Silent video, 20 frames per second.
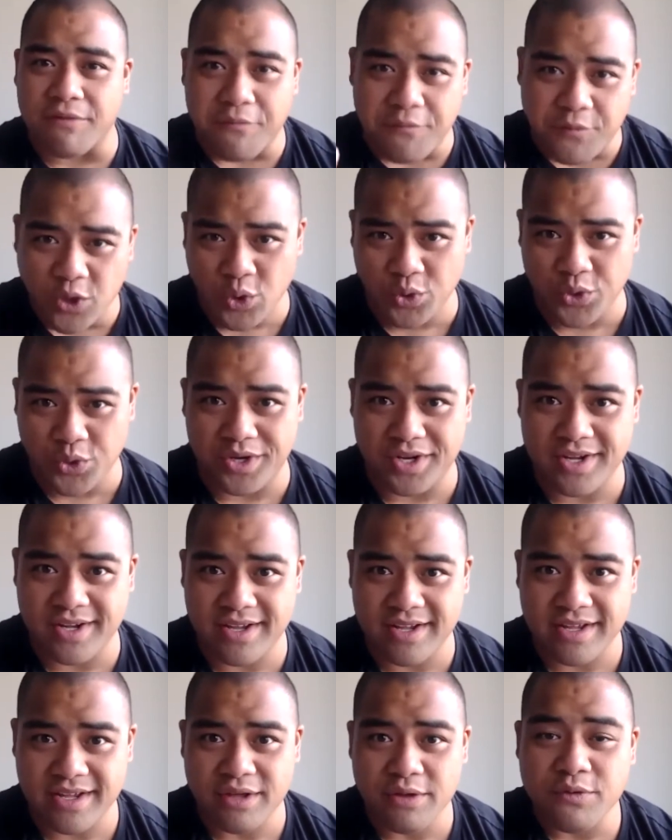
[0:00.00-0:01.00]
food
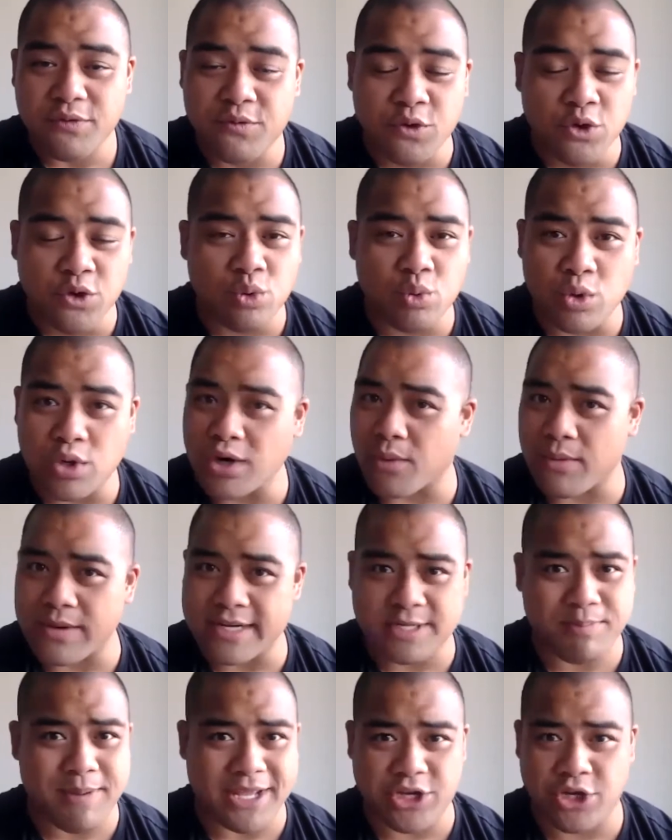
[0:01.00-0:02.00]
will not
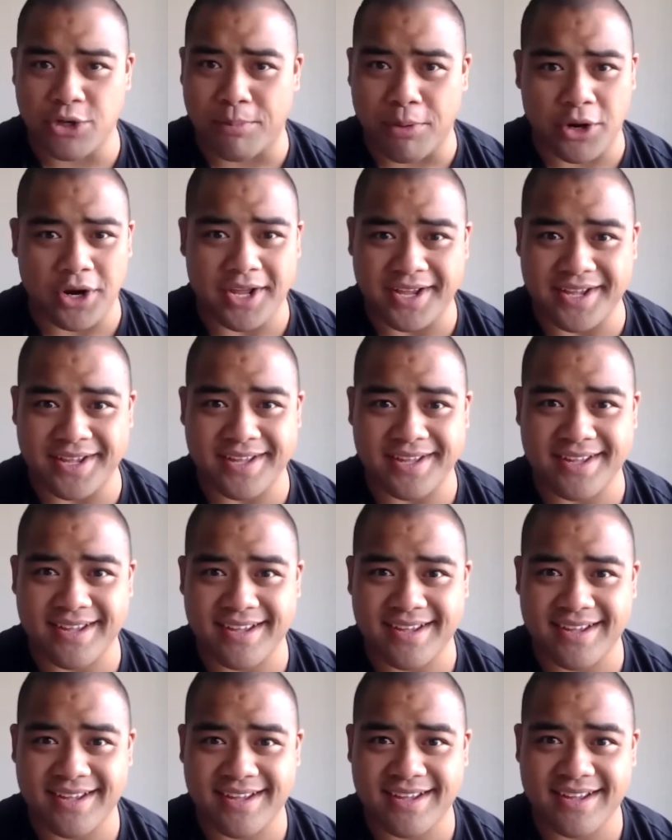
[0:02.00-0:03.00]
respect your body.
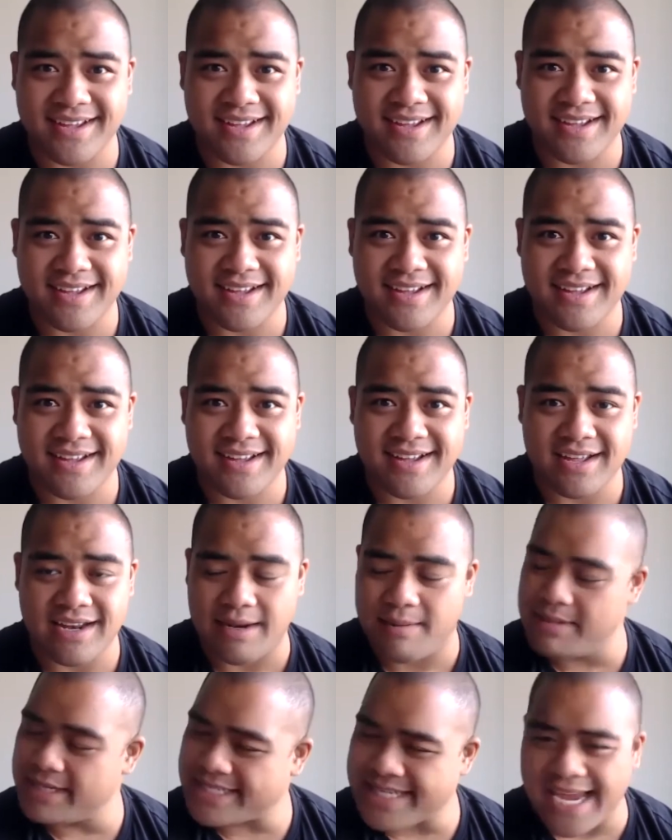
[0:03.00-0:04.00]

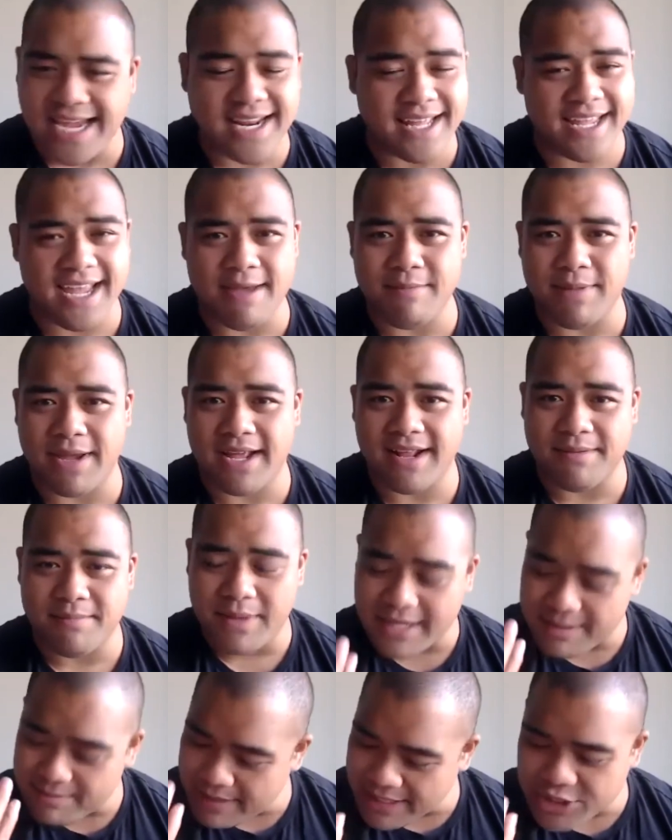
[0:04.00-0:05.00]
Let me say it again, man.
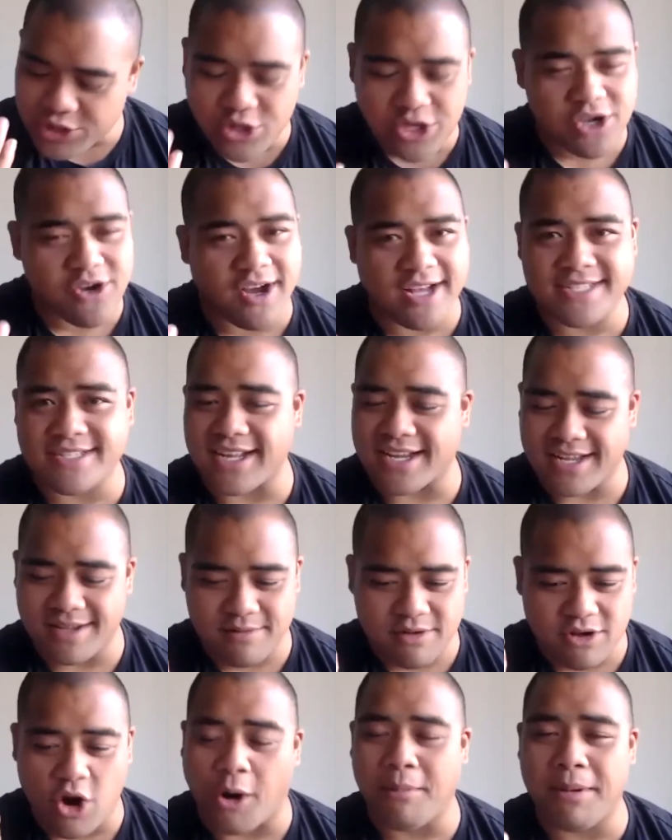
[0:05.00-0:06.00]
Make sure you guys like
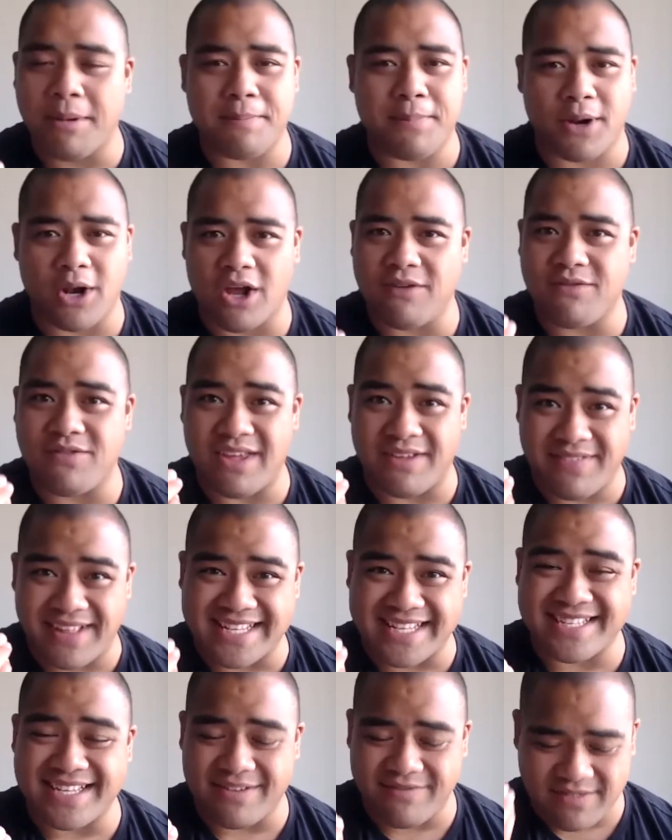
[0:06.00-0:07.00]
comment below if
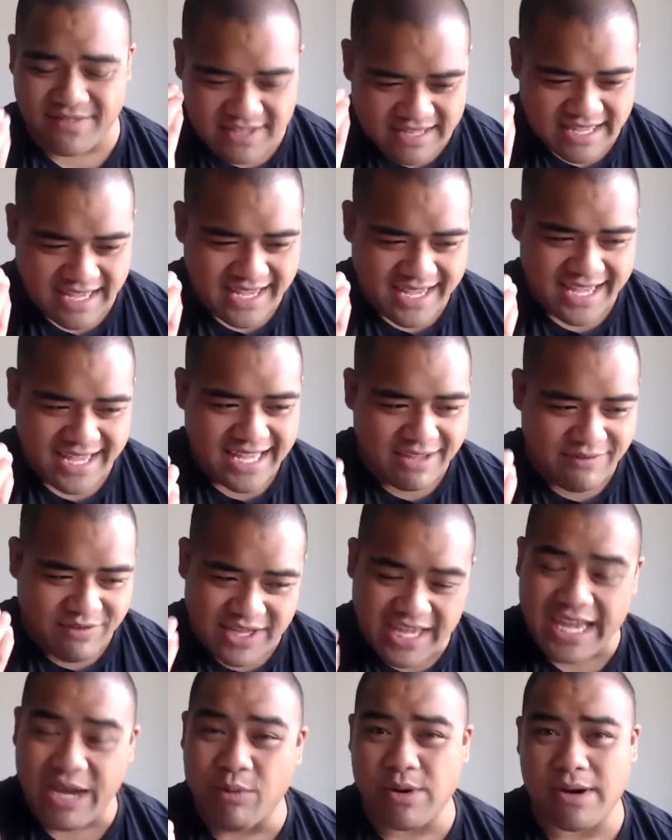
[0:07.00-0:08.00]
you
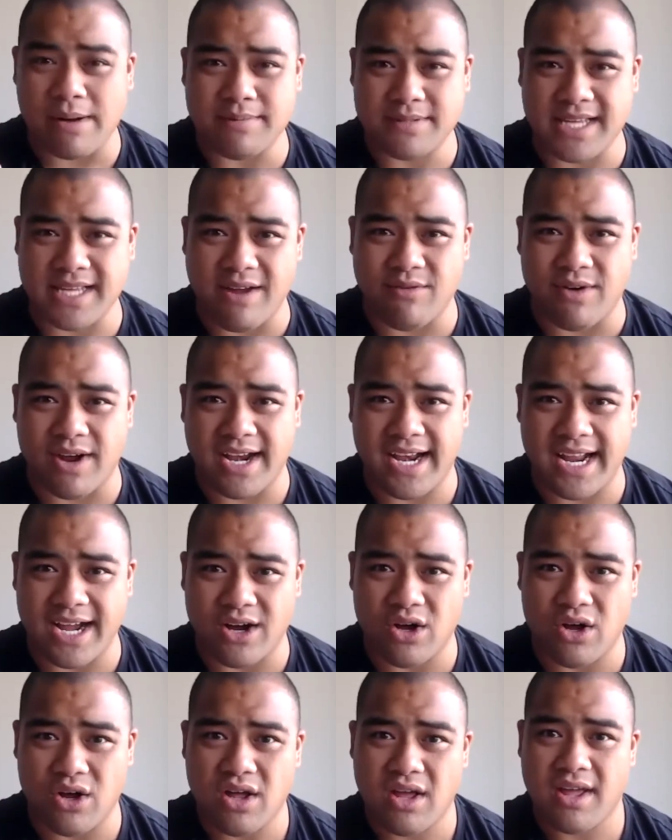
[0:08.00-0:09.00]
hear what I'm saying right now.
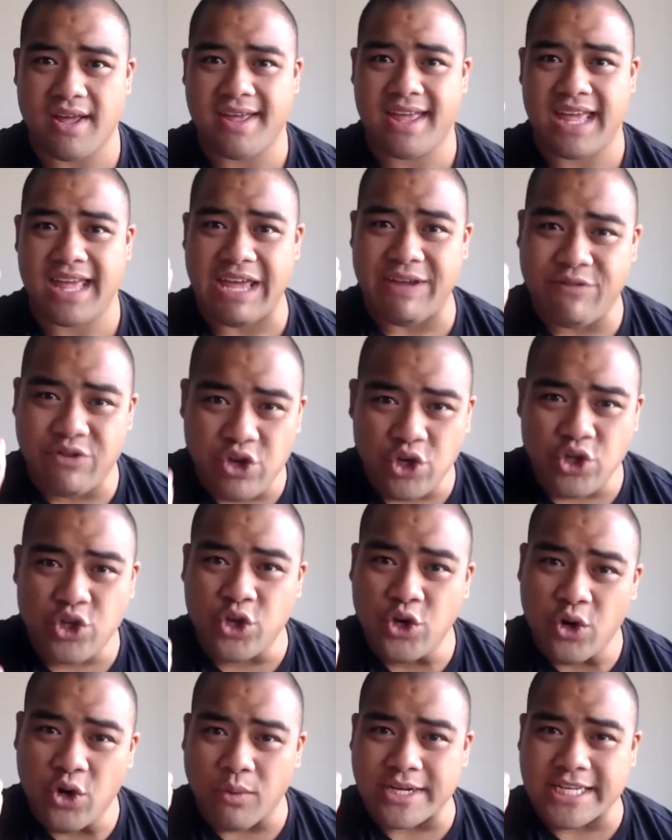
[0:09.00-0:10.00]
If you
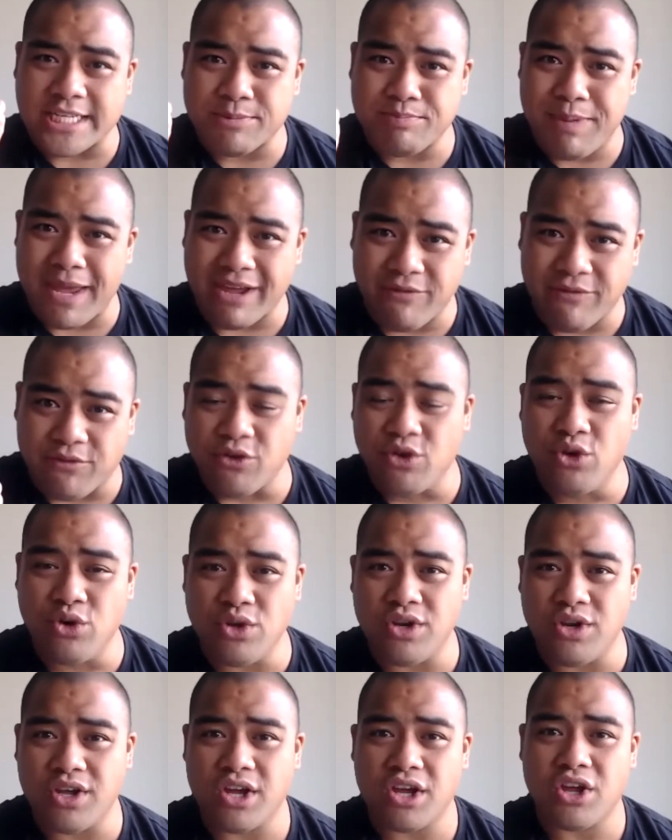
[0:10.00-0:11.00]
do not respect
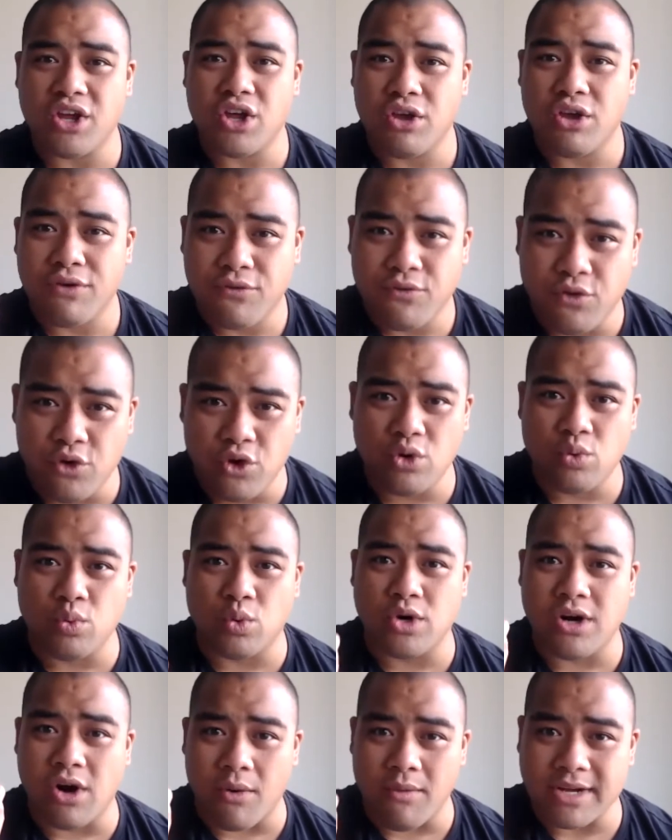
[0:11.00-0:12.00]
food, food
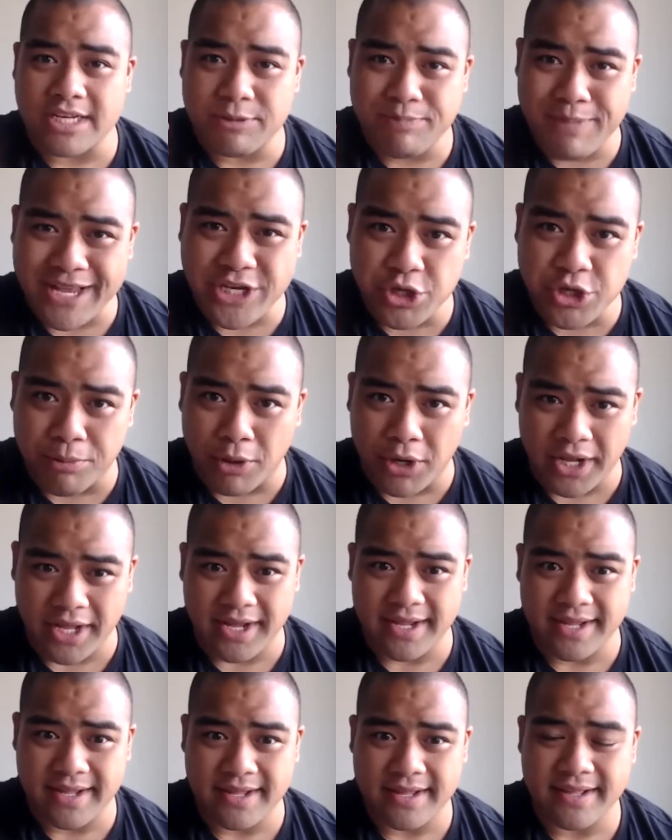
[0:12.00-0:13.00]
will not respect your
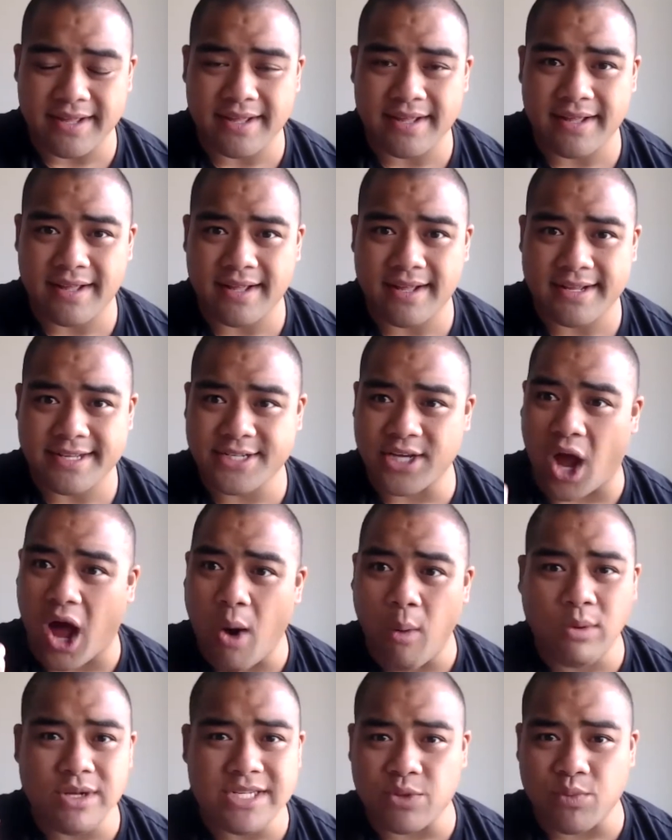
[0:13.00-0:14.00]
body. So I
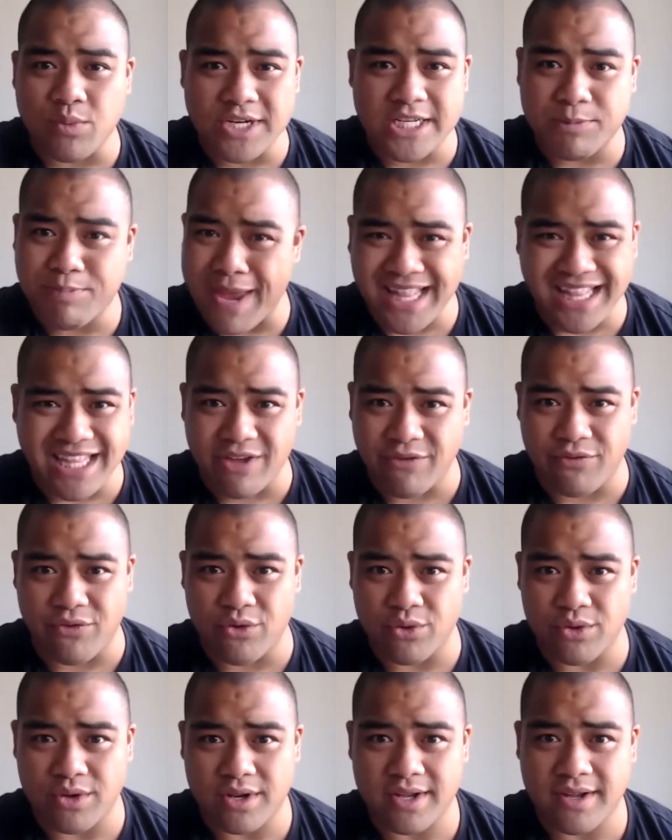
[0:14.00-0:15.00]
wasn't respecting
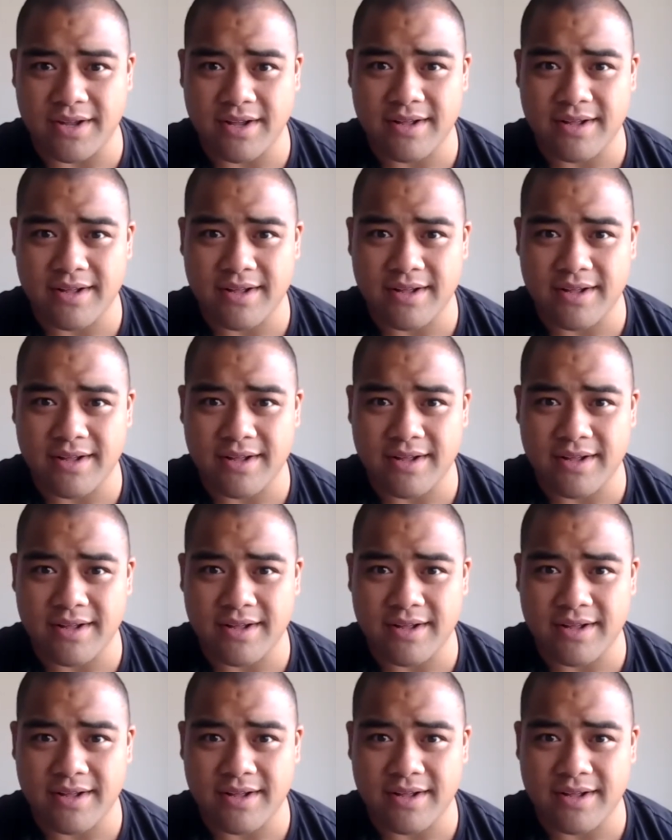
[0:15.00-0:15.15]
food.